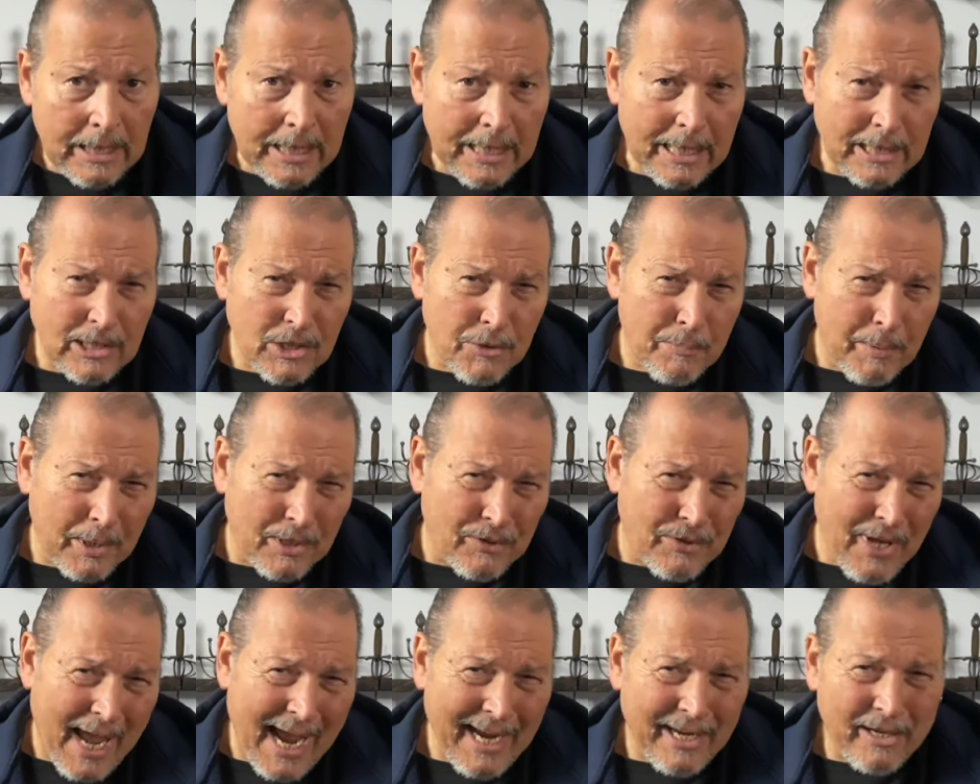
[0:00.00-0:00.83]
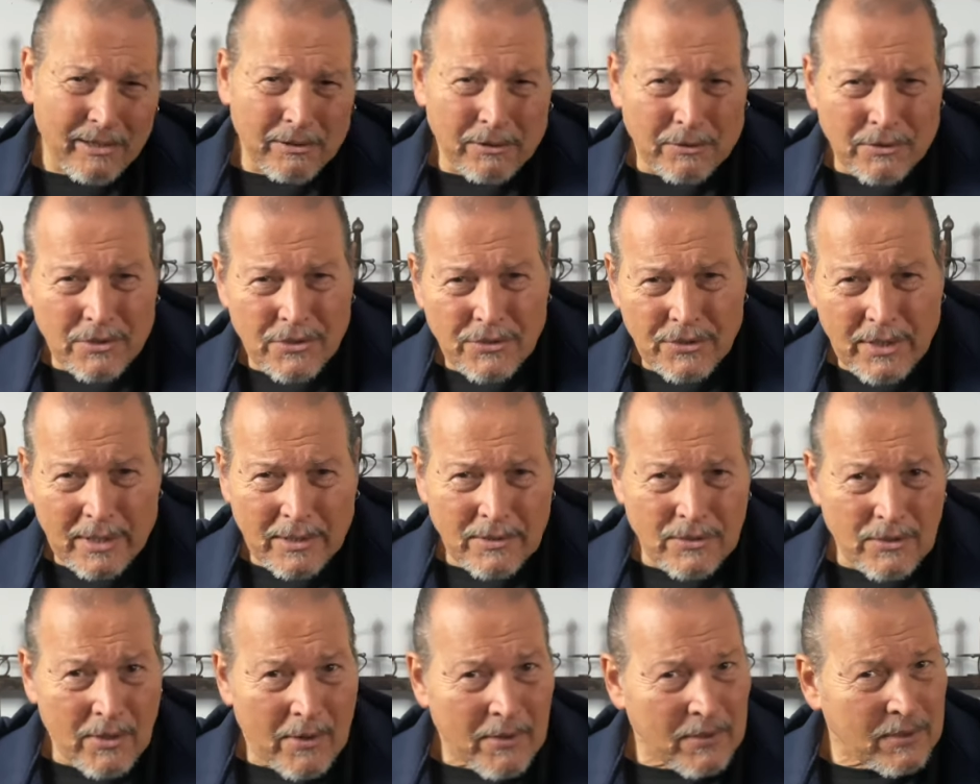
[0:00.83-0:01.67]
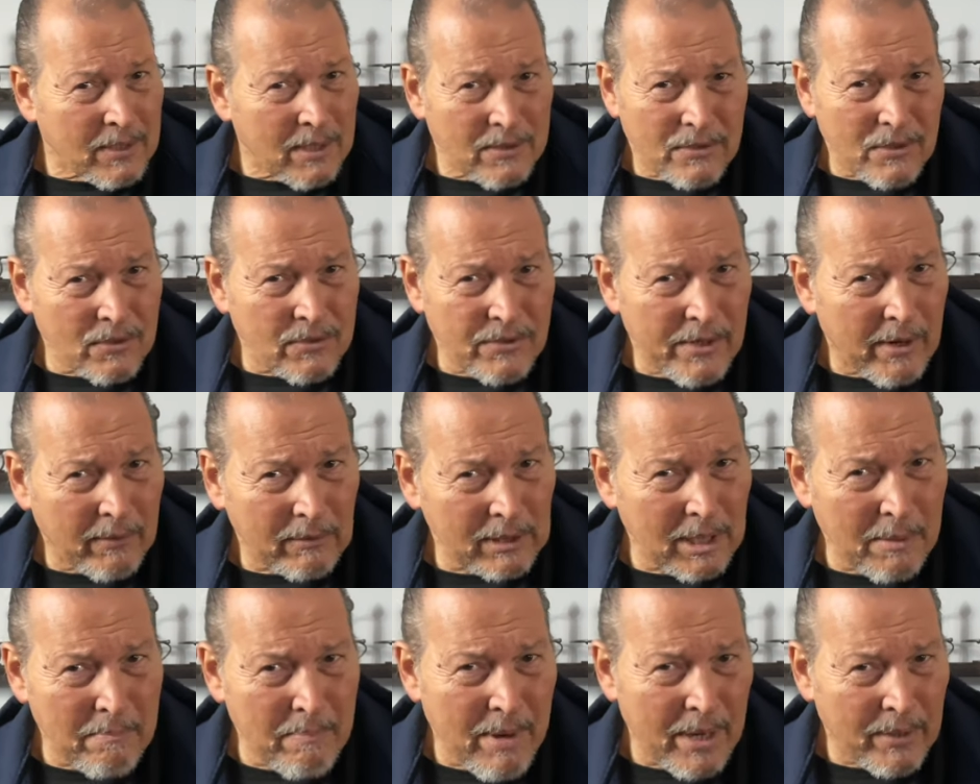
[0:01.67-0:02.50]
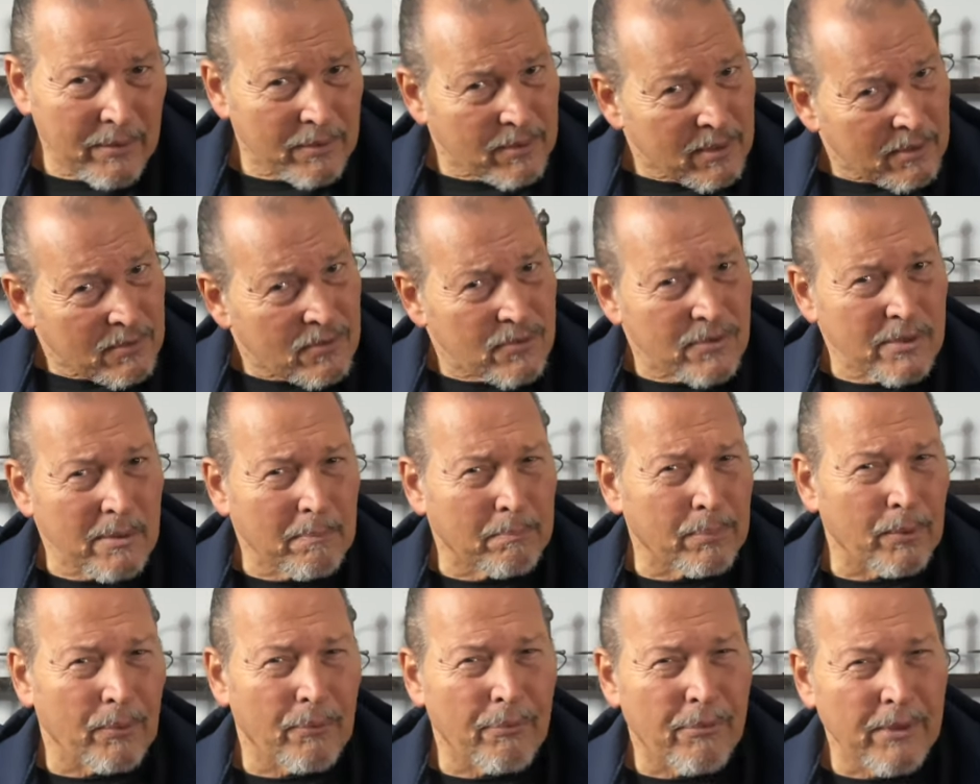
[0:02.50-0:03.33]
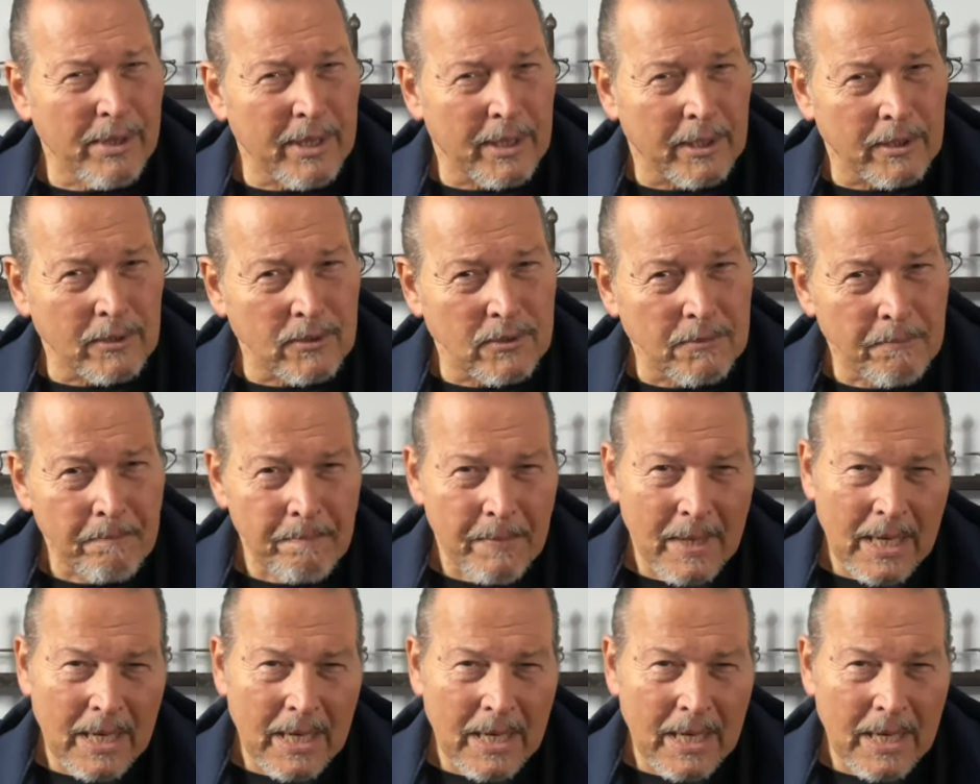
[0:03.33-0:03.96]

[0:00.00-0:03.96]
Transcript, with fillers: And spectacular stunts aren't necessarily better than simple things.